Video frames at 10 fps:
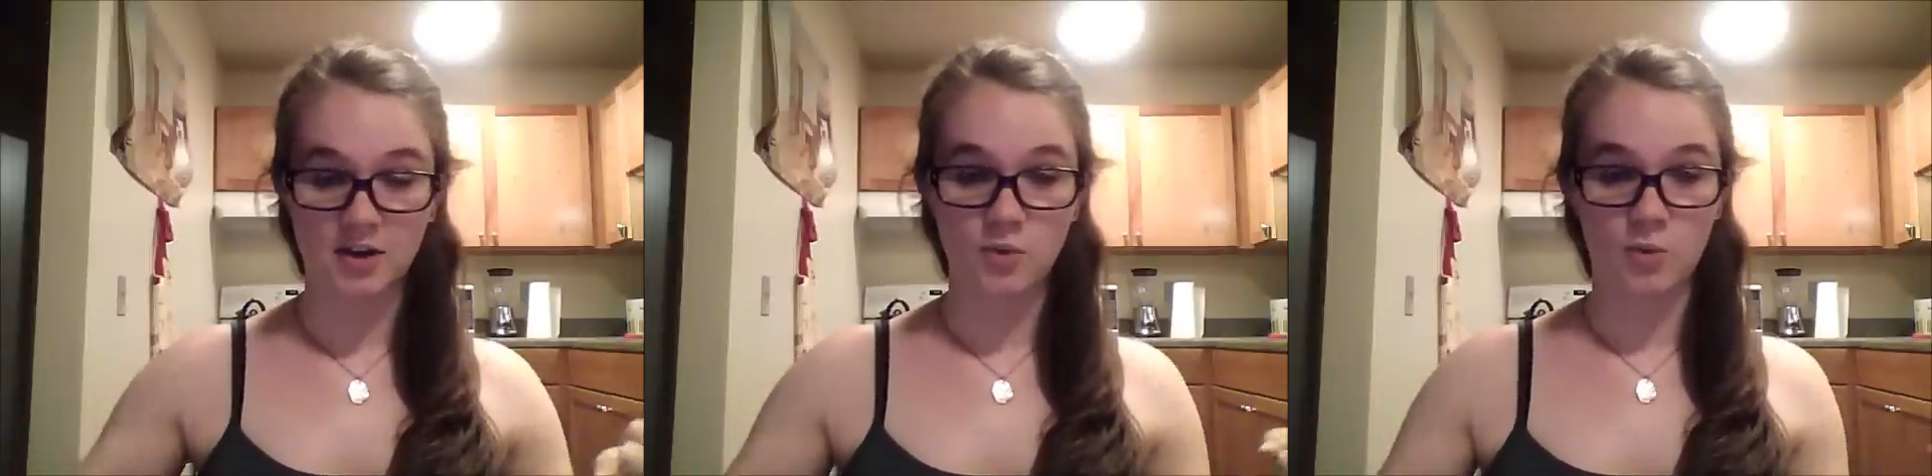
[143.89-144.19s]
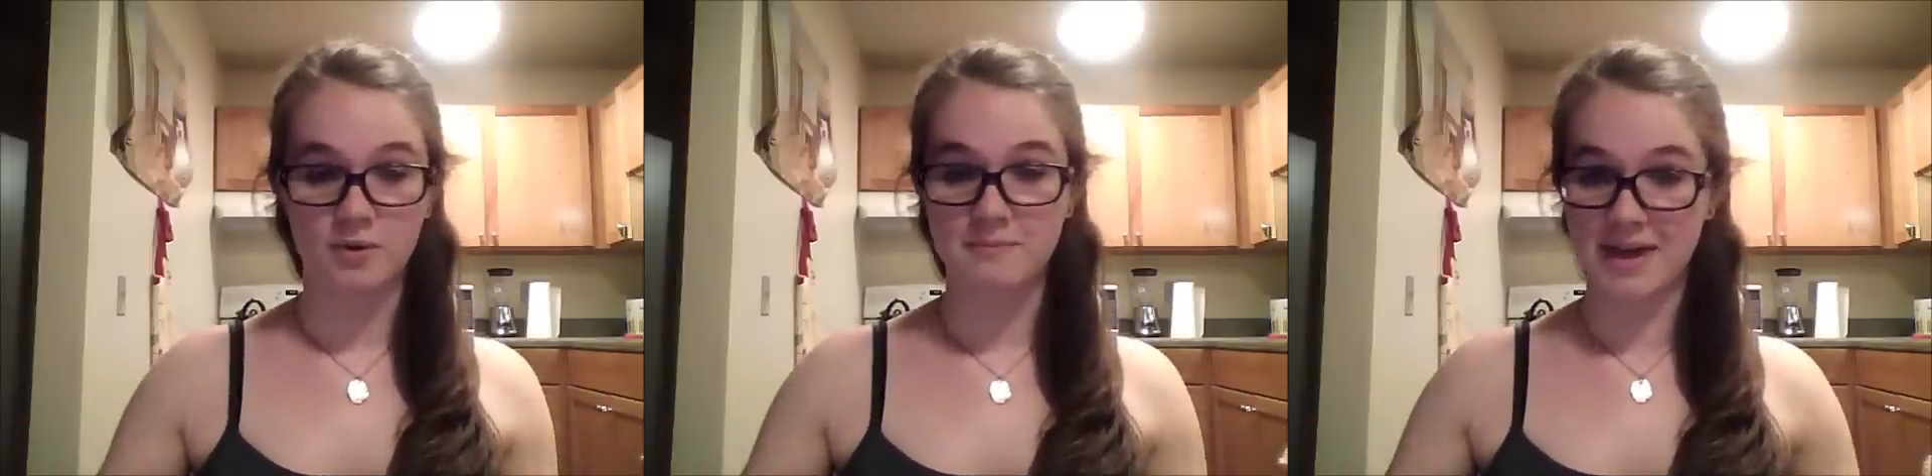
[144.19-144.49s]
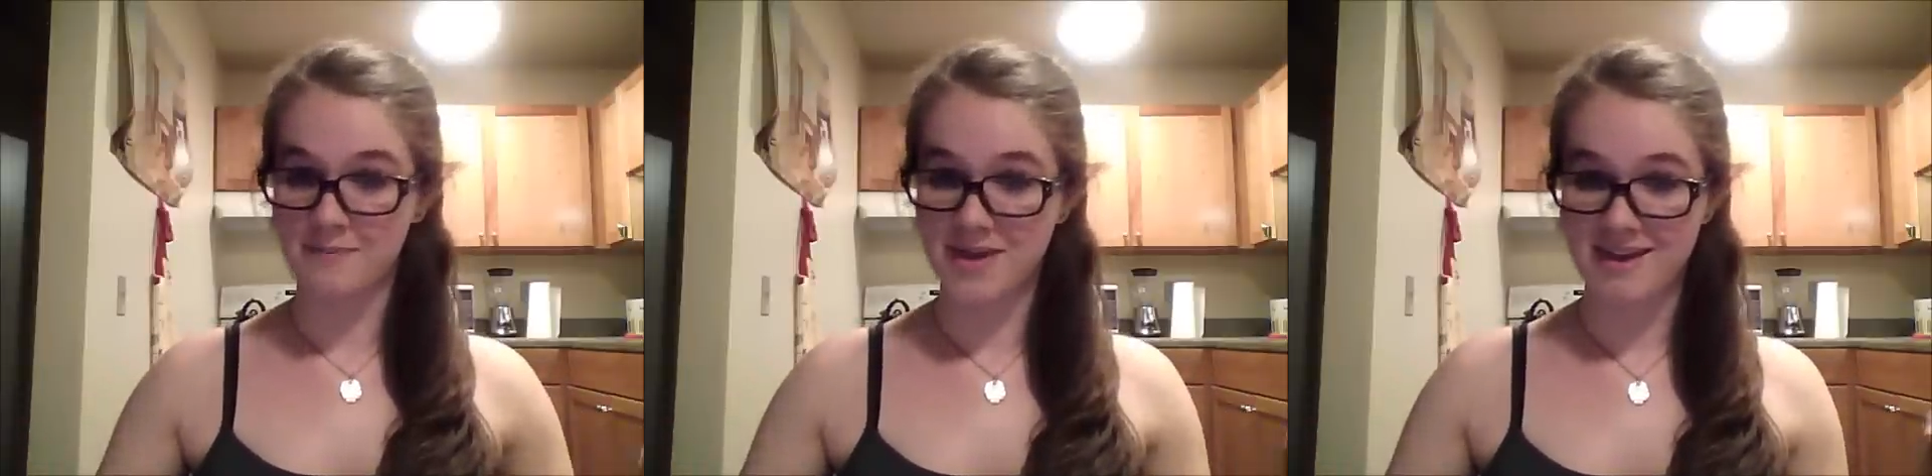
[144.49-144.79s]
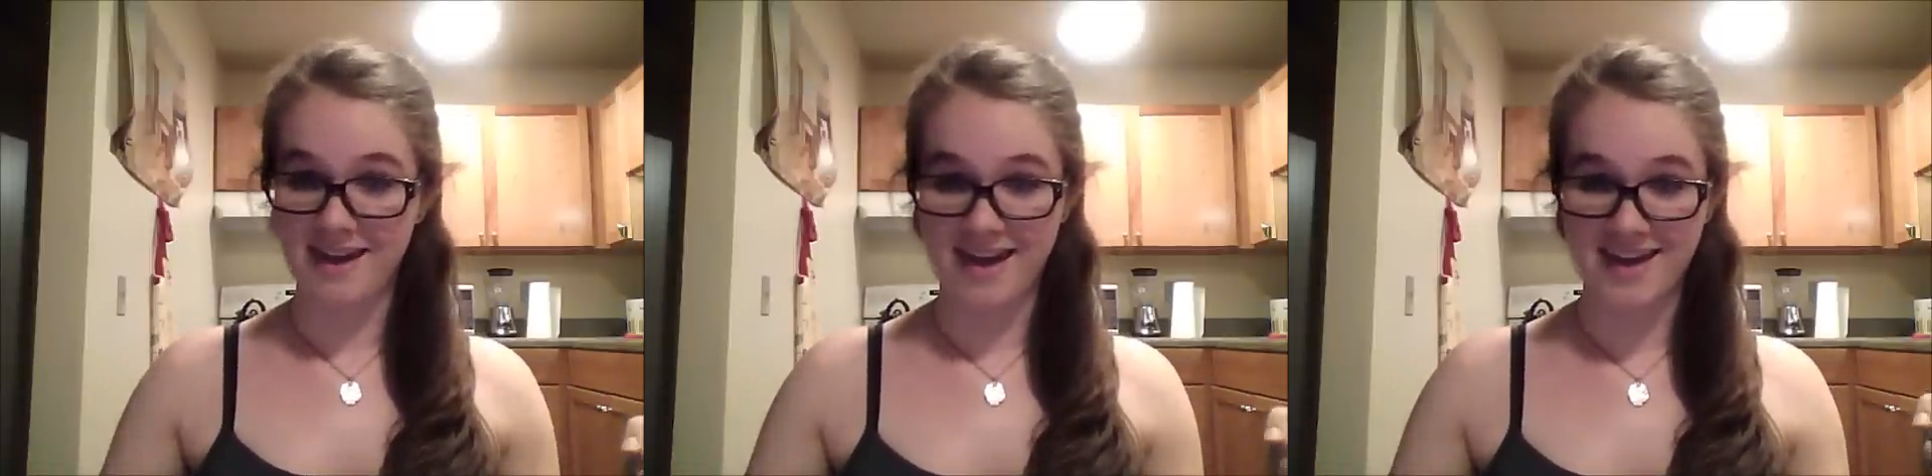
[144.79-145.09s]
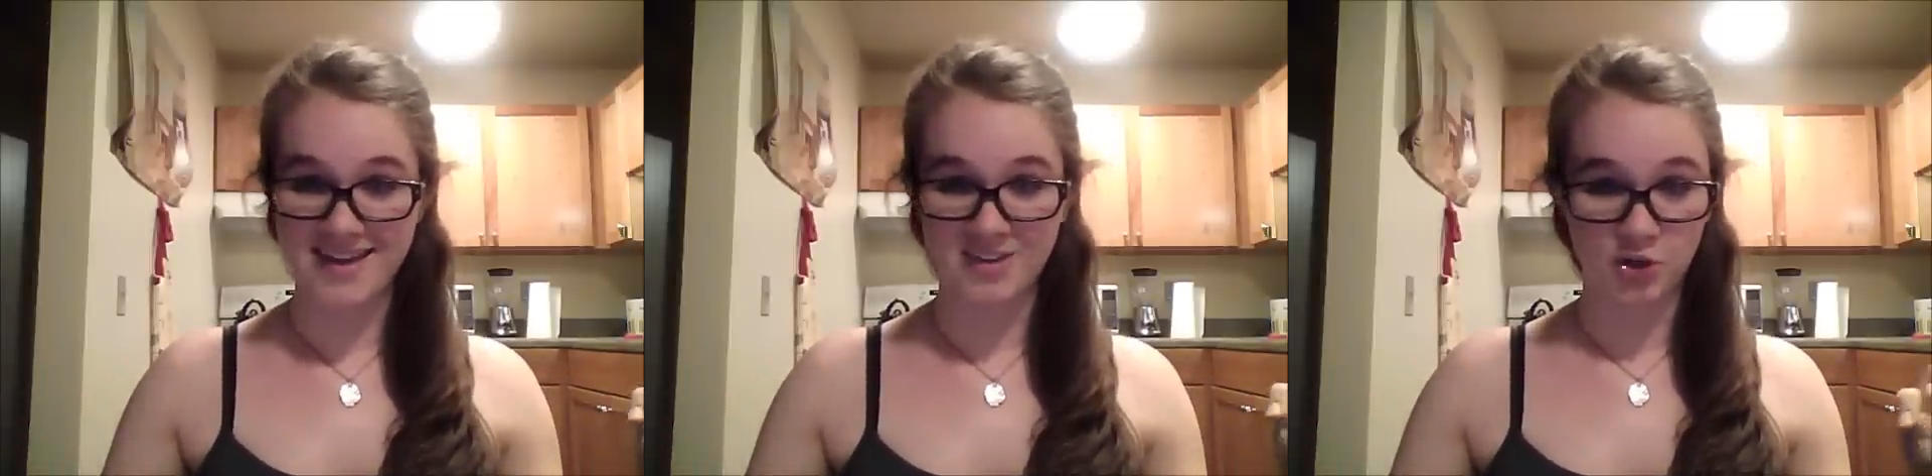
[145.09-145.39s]
or maybe
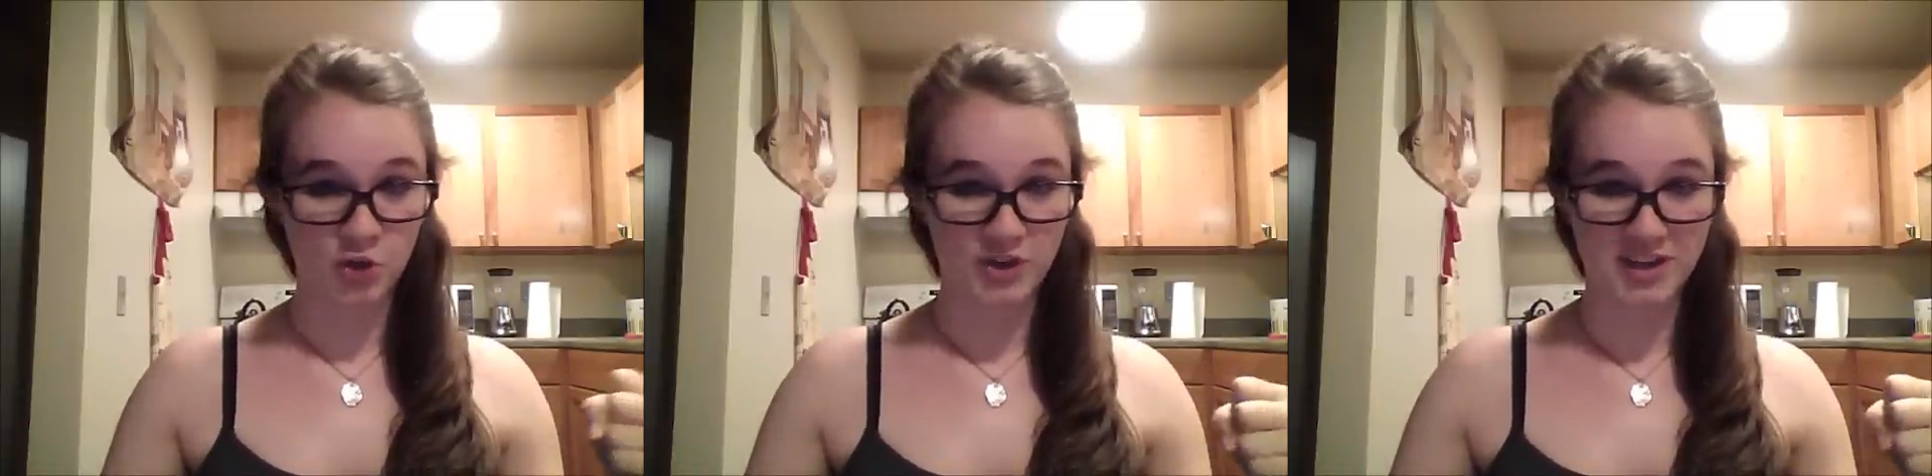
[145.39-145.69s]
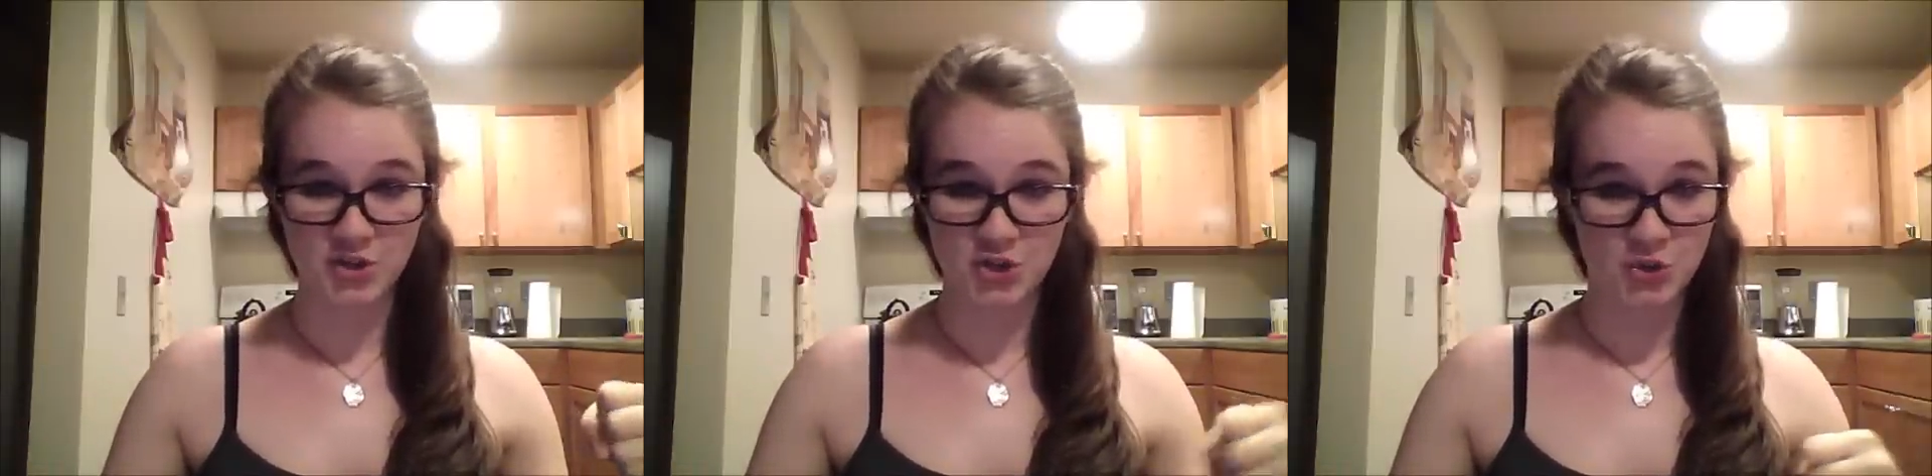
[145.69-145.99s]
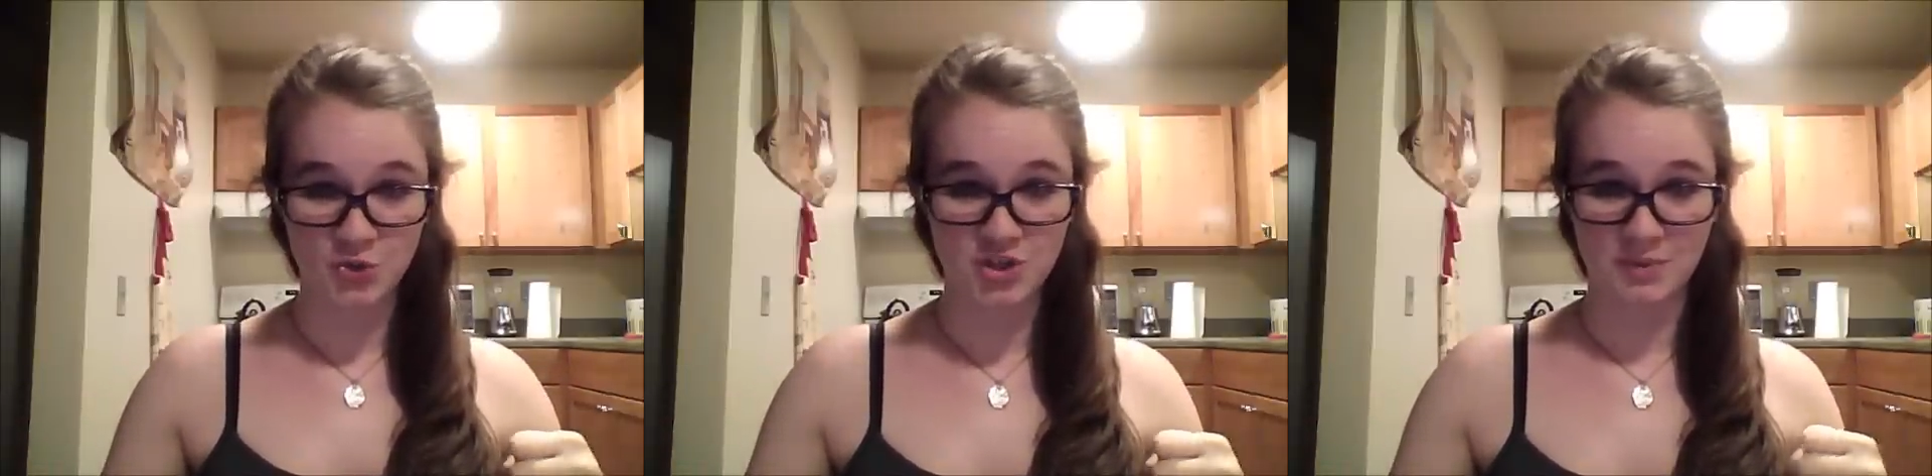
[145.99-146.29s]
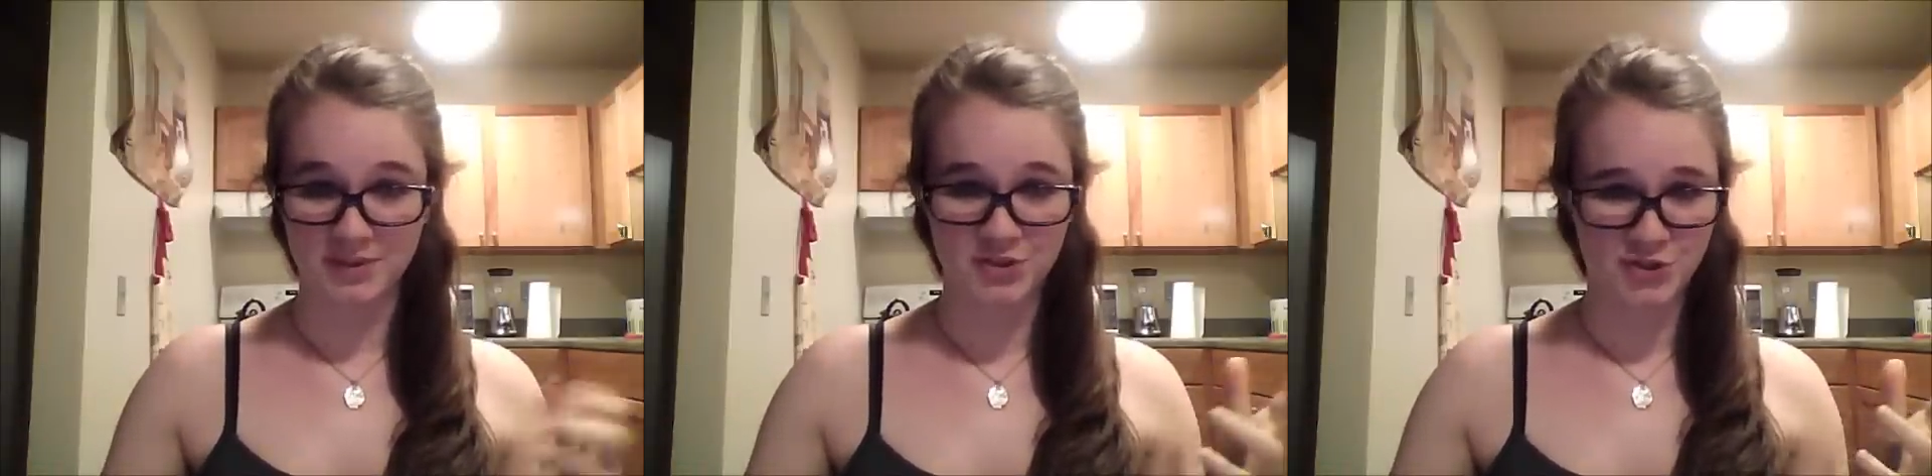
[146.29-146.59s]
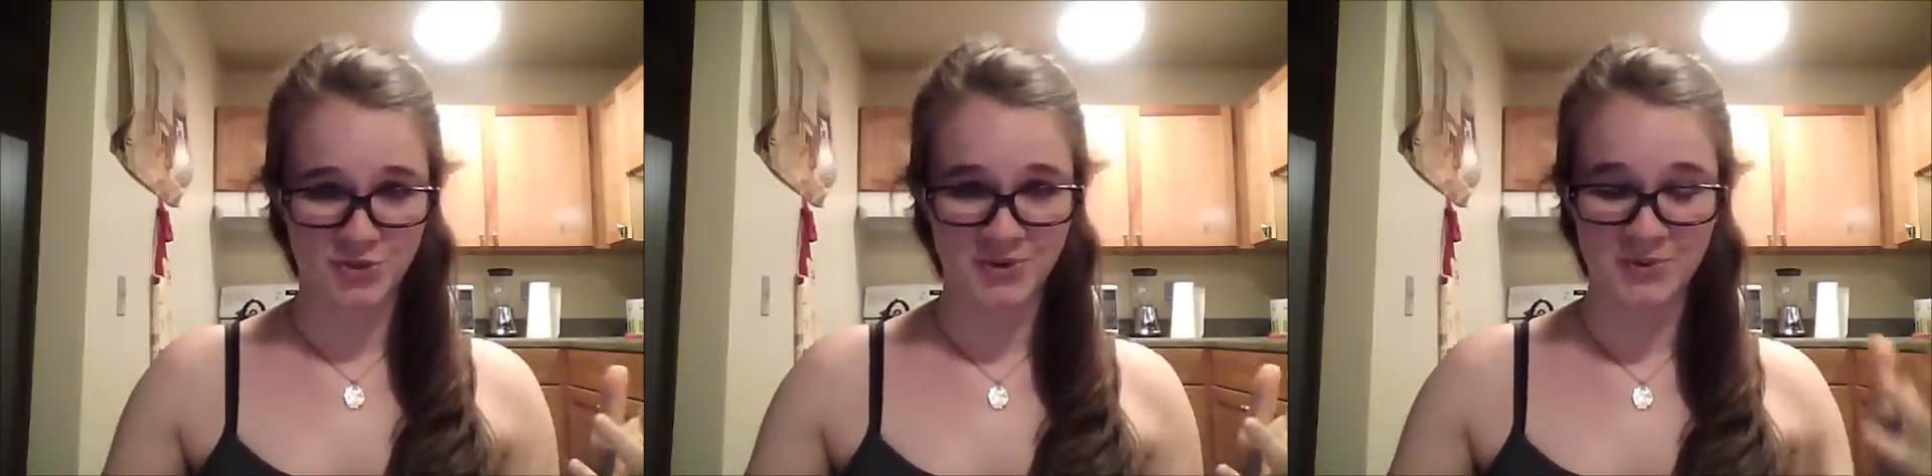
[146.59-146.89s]
a good-looking dude she wants to
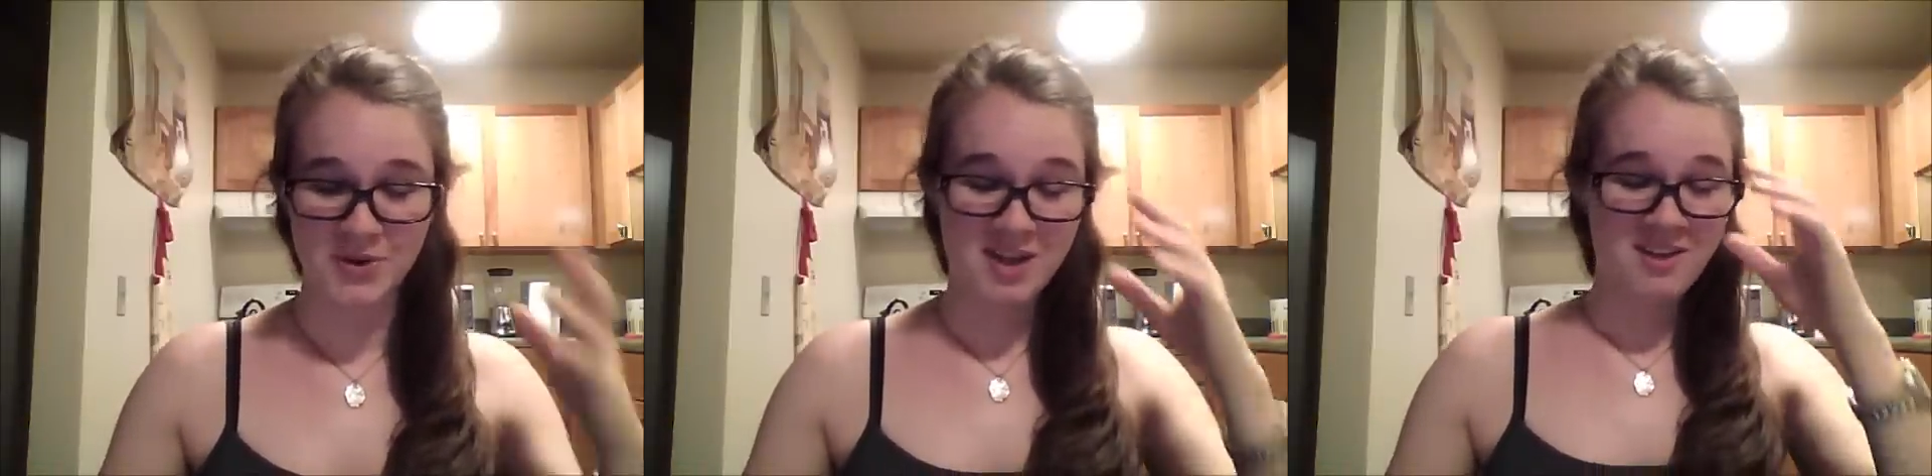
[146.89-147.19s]
screw.